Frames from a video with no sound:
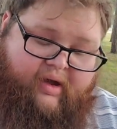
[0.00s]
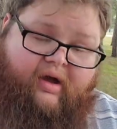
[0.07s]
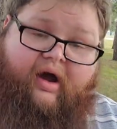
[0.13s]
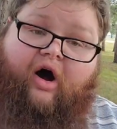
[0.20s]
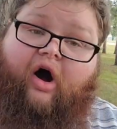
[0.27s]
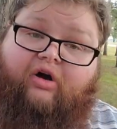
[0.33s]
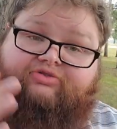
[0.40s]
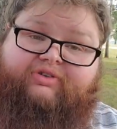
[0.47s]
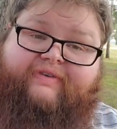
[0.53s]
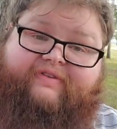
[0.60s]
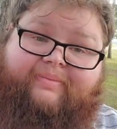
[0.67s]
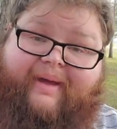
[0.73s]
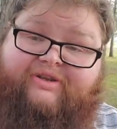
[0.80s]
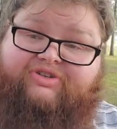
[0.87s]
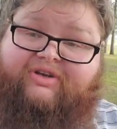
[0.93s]
Altar of
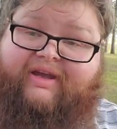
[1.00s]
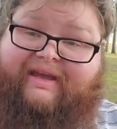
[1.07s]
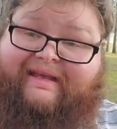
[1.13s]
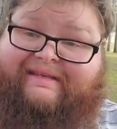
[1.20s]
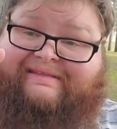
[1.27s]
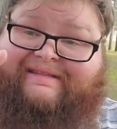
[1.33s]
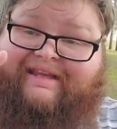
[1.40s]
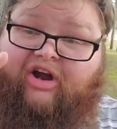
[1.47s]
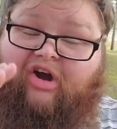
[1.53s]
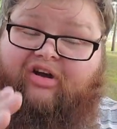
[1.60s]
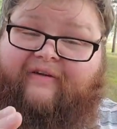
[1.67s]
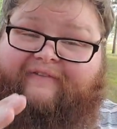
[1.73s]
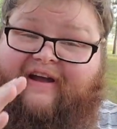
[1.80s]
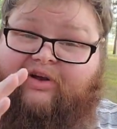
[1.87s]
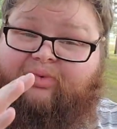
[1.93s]
Dementia is the
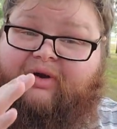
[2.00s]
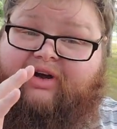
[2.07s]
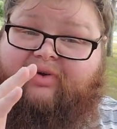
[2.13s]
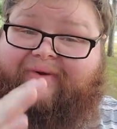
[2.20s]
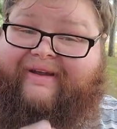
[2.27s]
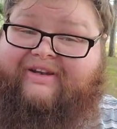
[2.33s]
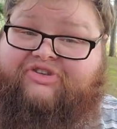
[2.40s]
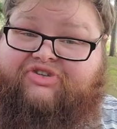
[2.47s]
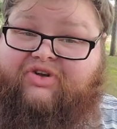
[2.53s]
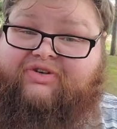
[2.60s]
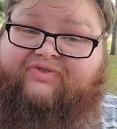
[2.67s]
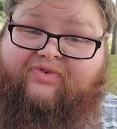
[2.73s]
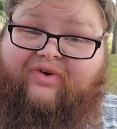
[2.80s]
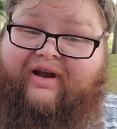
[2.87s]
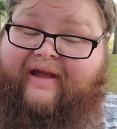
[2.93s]
artifact we're going to search
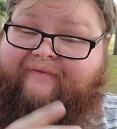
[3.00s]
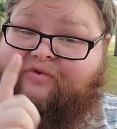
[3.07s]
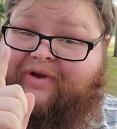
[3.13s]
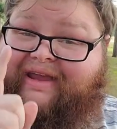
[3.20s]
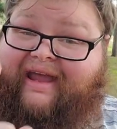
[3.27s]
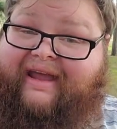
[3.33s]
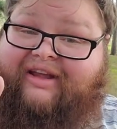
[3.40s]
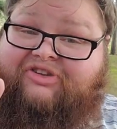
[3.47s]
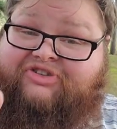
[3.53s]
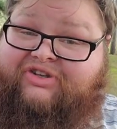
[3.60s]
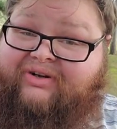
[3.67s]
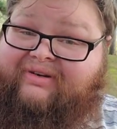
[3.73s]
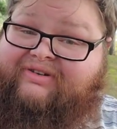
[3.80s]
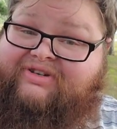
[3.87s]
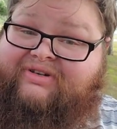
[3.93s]
for if we can
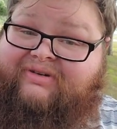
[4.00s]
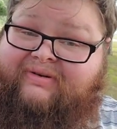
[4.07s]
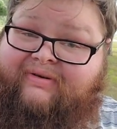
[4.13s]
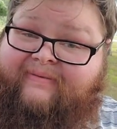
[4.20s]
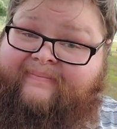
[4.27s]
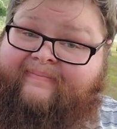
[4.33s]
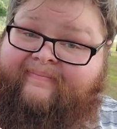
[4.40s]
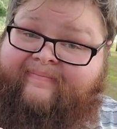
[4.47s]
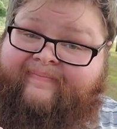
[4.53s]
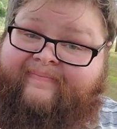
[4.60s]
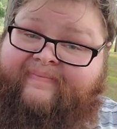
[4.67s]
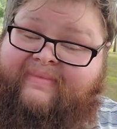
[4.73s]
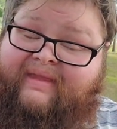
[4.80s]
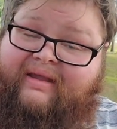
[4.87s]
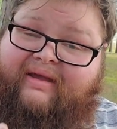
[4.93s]
search.
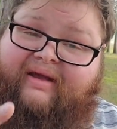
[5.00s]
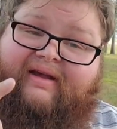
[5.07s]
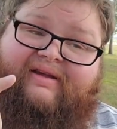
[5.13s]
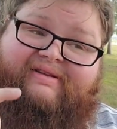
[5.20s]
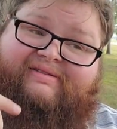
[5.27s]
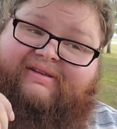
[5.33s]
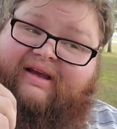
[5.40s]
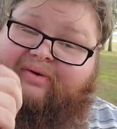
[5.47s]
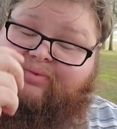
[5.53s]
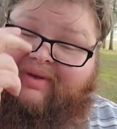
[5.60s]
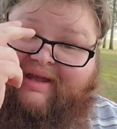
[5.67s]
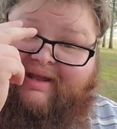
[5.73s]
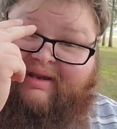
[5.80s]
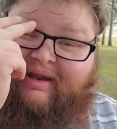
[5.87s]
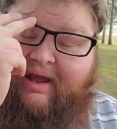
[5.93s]
Because we
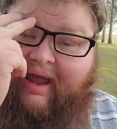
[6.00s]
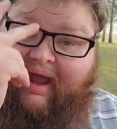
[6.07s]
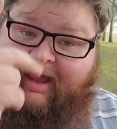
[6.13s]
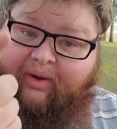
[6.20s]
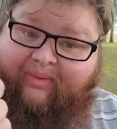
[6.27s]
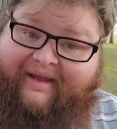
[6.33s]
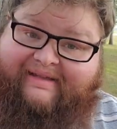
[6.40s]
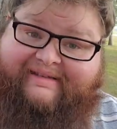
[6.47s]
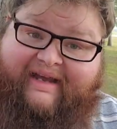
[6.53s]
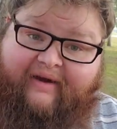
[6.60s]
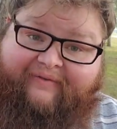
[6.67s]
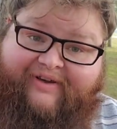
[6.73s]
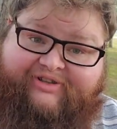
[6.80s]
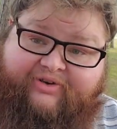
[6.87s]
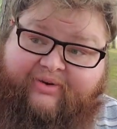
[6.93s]
can
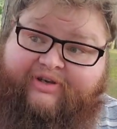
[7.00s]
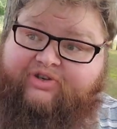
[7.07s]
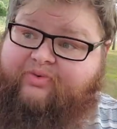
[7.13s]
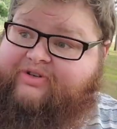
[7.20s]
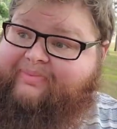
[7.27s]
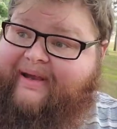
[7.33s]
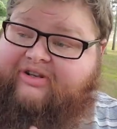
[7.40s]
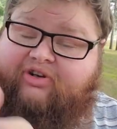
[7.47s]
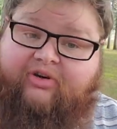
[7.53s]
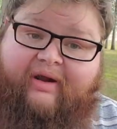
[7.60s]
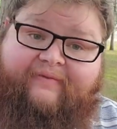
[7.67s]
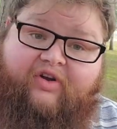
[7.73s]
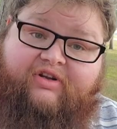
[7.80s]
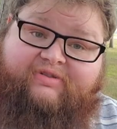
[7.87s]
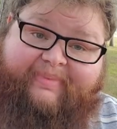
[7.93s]
sacrifice a creature, which makes our
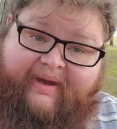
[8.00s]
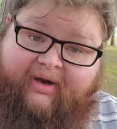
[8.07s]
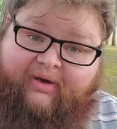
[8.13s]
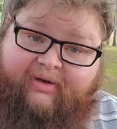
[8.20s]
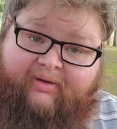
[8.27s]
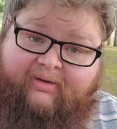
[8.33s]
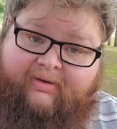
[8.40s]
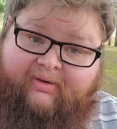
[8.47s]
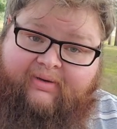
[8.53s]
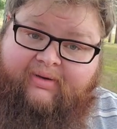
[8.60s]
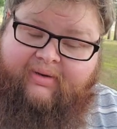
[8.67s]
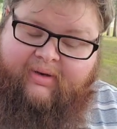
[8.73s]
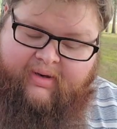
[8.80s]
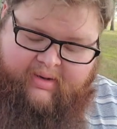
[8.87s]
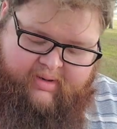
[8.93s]
graveyards bigger.
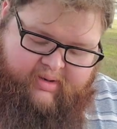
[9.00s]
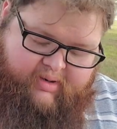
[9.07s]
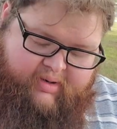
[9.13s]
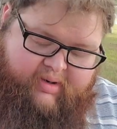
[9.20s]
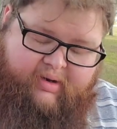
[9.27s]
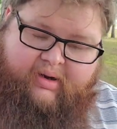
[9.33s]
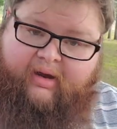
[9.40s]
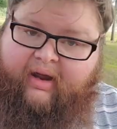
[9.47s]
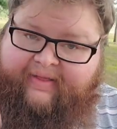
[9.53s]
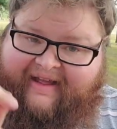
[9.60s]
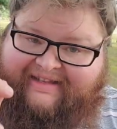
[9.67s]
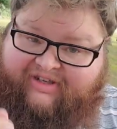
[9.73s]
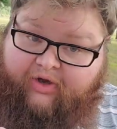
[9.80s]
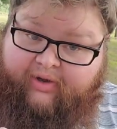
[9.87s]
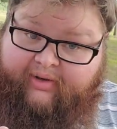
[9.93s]
And
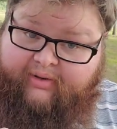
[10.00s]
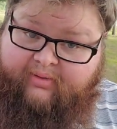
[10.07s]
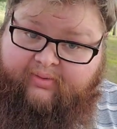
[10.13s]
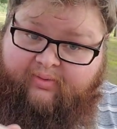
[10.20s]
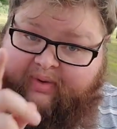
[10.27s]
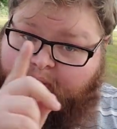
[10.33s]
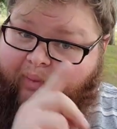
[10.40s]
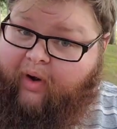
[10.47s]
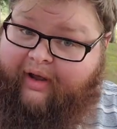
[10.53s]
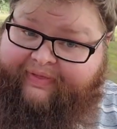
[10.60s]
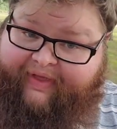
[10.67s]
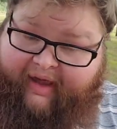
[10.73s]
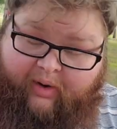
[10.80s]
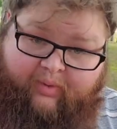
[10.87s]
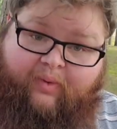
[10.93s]
that's good. We want
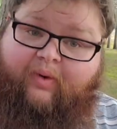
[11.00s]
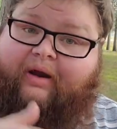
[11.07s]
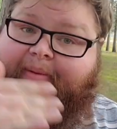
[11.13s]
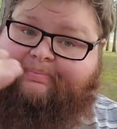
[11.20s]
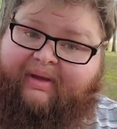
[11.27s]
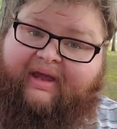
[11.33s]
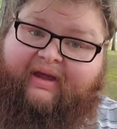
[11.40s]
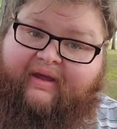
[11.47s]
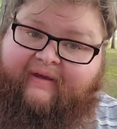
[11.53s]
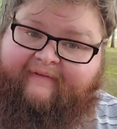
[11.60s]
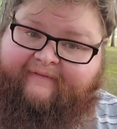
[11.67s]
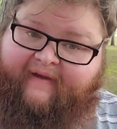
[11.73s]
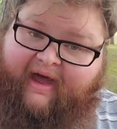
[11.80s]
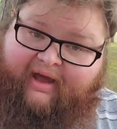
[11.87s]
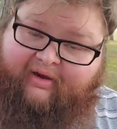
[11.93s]
that. We want a big,
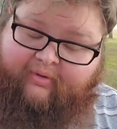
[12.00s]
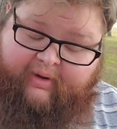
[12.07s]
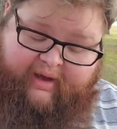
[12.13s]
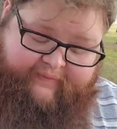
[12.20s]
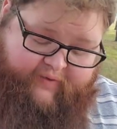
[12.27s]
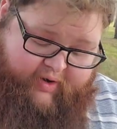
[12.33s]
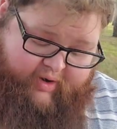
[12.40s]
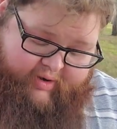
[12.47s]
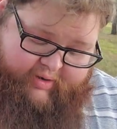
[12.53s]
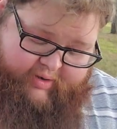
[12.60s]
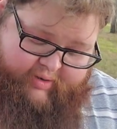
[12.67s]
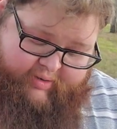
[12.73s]
fat graveyard.